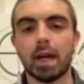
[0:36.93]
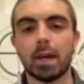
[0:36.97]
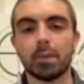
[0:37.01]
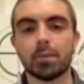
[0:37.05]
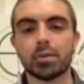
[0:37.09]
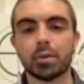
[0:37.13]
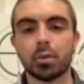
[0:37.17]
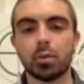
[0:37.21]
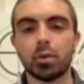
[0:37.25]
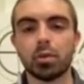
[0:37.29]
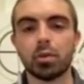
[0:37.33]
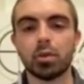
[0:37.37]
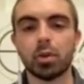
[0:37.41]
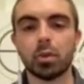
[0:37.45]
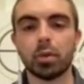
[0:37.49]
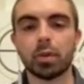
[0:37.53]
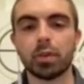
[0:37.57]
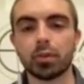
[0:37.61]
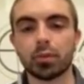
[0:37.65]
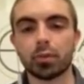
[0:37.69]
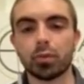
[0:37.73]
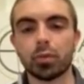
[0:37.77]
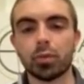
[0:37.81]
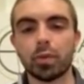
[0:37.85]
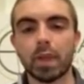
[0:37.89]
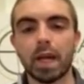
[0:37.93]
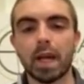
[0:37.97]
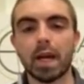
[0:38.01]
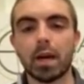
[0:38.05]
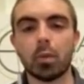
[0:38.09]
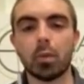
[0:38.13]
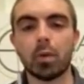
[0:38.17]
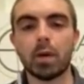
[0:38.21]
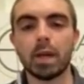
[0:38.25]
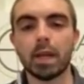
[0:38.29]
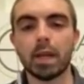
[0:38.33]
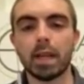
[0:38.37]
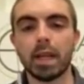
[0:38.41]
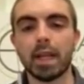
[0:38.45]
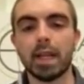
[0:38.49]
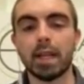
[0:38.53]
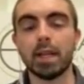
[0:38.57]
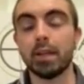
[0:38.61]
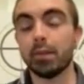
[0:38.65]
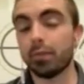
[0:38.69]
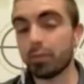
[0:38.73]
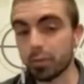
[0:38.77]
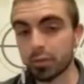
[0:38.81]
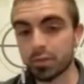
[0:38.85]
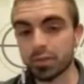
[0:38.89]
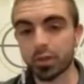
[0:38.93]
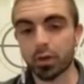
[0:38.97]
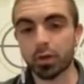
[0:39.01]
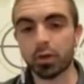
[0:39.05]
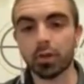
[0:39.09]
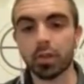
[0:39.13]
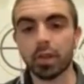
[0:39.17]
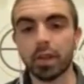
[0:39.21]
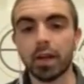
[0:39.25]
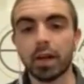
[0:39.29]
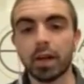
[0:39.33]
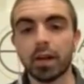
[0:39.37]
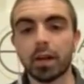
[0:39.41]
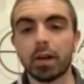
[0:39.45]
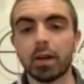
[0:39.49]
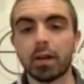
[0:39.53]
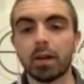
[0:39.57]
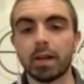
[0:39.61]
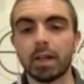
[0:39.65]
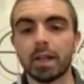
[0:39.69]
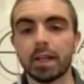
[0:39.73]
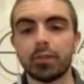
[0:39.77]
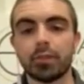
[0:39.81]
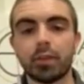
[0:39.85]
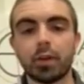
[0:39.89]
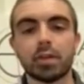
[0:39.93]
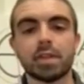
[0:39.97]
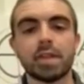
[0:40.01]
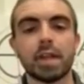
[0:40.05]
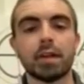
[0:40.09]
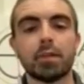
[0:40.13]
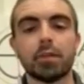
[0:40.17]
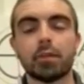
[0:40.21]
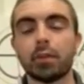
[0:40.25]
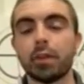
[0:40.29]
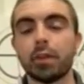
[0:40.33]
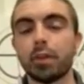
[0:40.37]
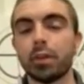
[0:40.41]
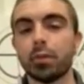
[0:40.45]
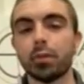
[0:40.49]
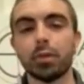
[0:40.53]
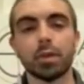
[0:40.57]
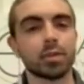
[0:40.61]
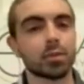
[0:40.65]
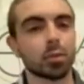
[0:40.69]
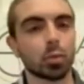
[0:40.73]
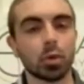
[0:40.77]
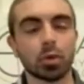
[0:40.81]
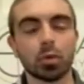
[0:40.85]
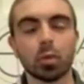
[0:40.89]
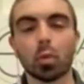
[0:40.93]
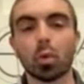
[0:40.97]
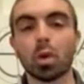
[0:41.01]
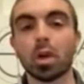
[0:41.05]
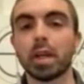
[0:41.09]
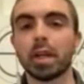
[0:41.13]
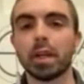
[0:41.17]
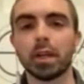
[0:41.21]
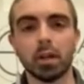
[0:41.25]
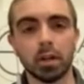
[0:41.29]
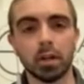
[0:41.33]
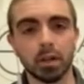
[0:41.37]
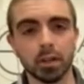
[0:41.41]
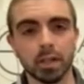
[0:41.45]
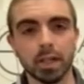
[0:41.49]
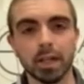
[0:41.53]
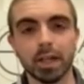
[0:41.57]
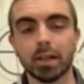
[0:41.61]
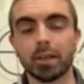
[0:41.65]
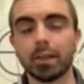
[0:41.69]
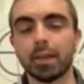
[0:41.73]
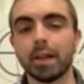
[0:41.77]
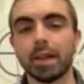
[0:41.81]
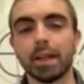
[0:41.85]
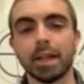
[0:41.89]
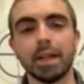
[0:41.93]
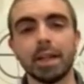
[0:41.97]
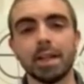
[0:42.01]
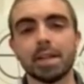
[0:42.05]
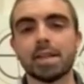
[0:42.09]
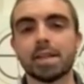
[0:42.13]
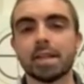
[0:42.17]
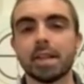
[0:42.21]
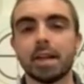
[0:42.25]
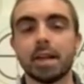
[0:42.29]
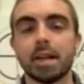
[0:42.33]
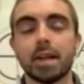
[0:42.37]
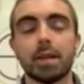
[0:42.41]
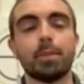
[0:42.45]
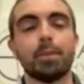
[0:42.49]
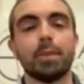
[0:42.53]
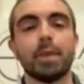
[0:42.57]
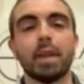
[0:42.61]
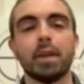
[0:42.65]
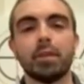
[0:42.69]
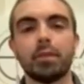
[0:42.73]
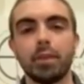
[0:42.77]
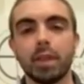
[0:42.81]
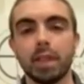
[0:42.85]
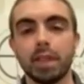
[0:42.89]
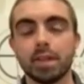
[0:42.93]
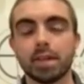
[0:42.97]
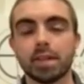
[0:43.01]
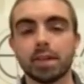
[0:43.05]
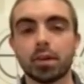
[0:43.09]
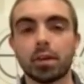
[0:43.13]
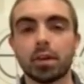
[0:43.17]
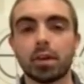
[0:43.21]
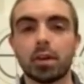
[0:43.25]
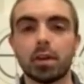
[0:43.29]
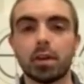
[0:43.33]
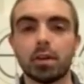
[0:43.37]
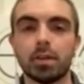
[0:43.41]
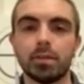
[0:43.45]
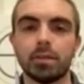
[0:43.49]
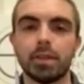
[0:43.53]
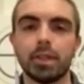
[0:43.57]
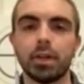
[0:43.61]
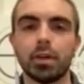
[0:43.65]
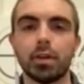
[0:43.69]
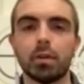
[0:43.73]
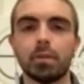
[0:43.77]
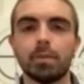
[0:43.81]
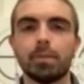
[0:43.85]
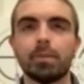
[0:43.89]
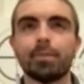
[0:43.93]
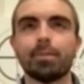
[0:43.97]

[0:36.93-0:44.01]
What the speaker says: So we'll go through that one. And if you start there, if they're tough for you, it's worth working on, kind of thing. It's if these are, you know,